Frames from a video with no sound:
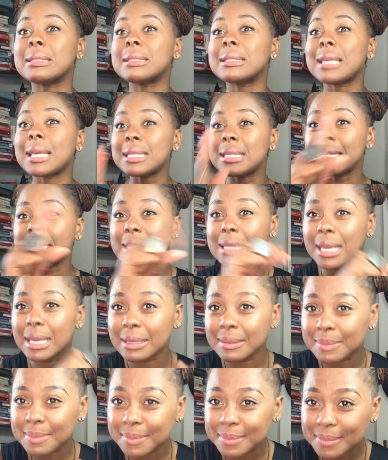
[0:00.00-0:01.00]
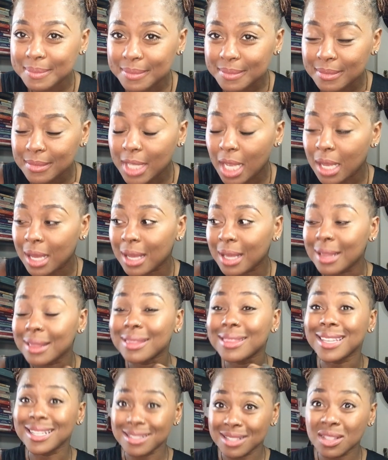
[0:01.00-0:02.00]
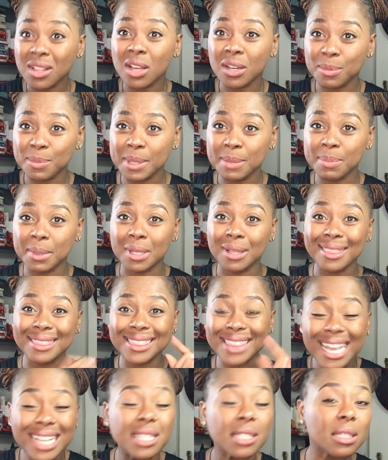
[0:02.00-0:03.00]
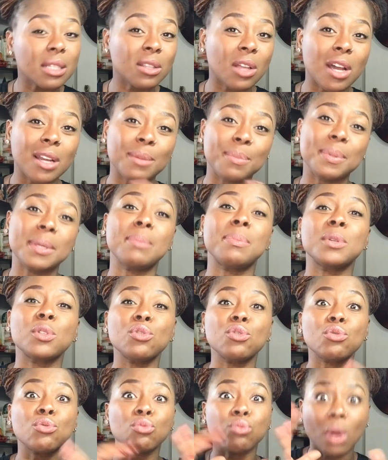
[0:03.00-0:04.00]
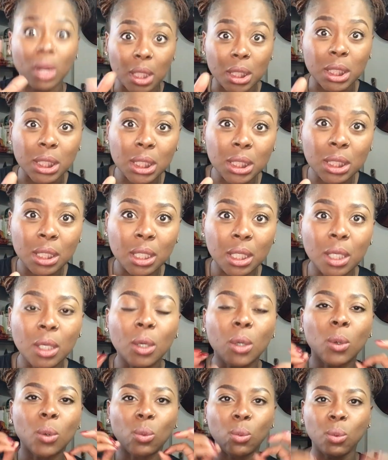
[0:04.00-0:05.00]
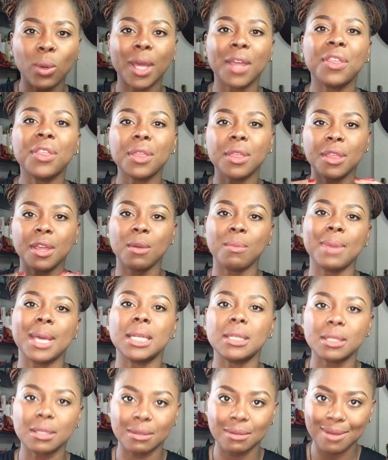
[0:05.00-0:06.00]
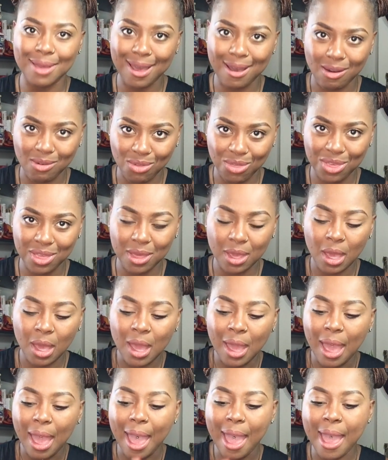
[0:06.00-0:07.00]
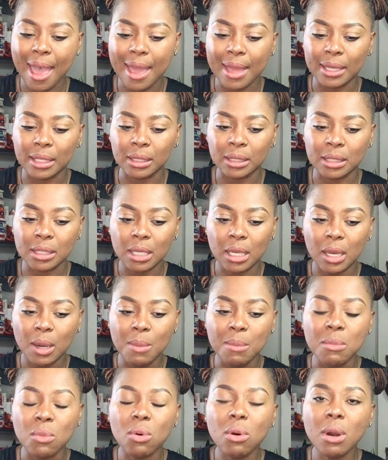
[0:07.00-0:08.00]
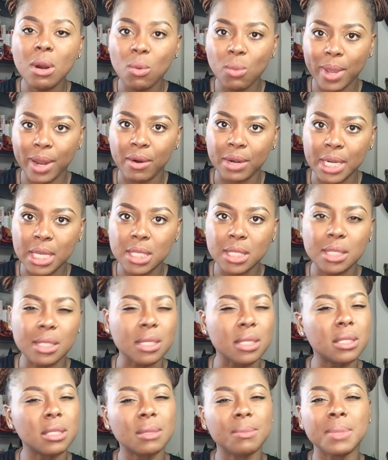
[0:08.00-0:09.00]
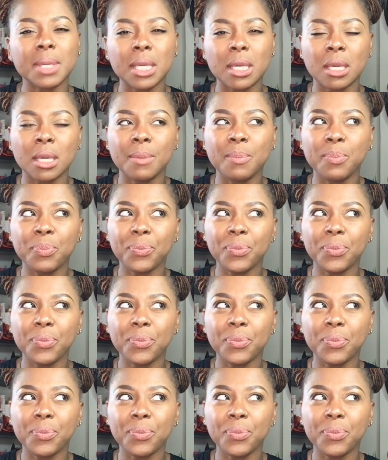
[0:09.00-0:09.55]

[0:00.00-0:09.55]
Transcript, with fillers: That's insane. That's a lot of people. That's a lot of people struggling with their mental health. And more awareness needs to be